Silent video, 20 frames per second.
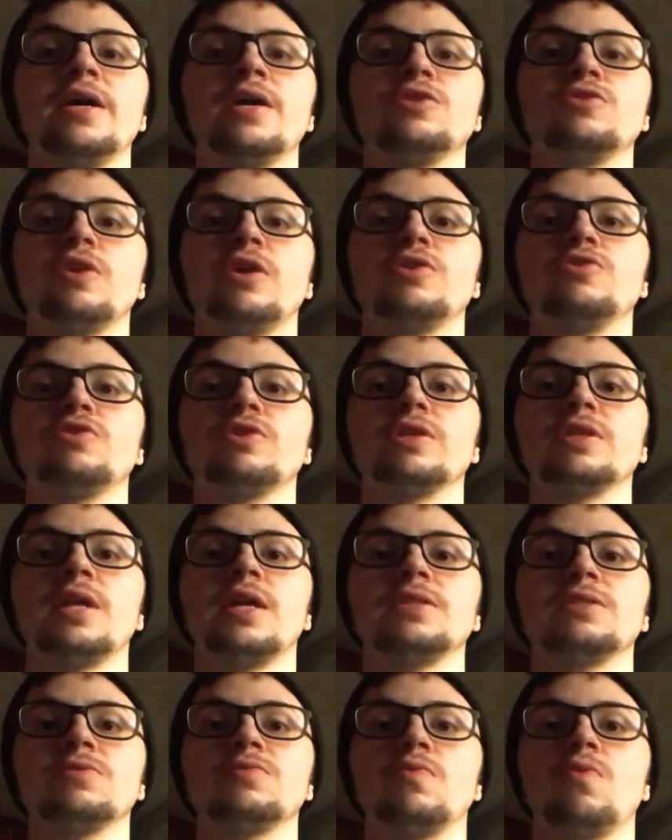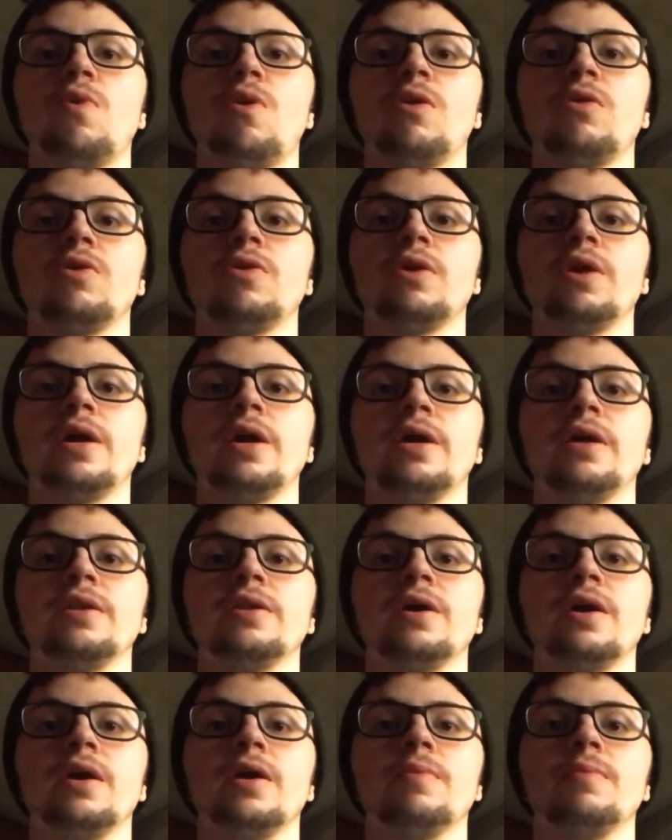Try to drink lots of water, and
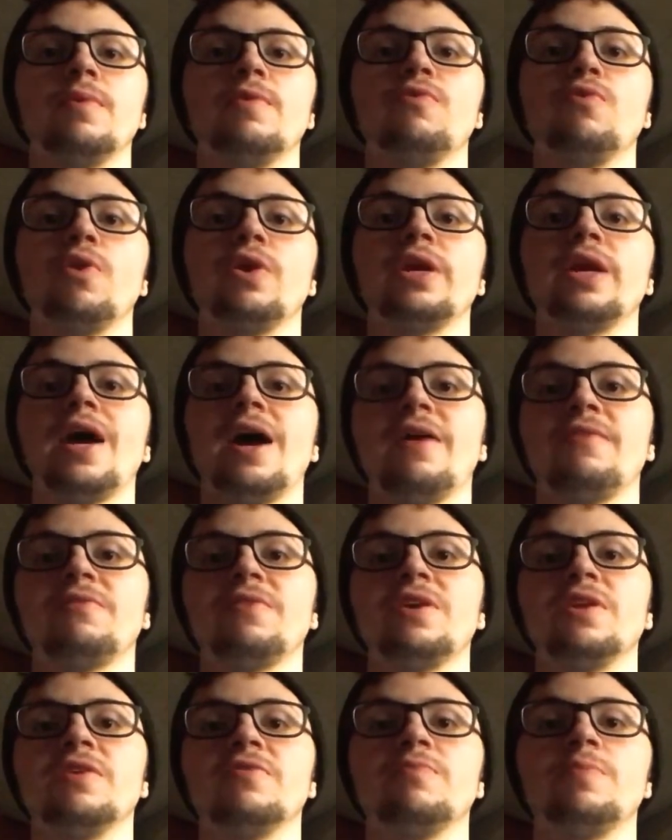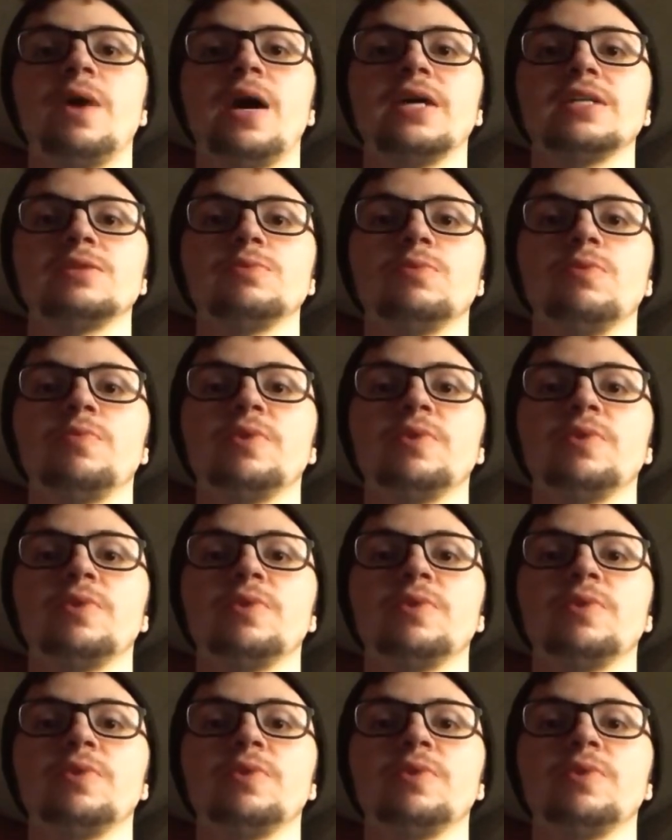avoid caffeine if possible,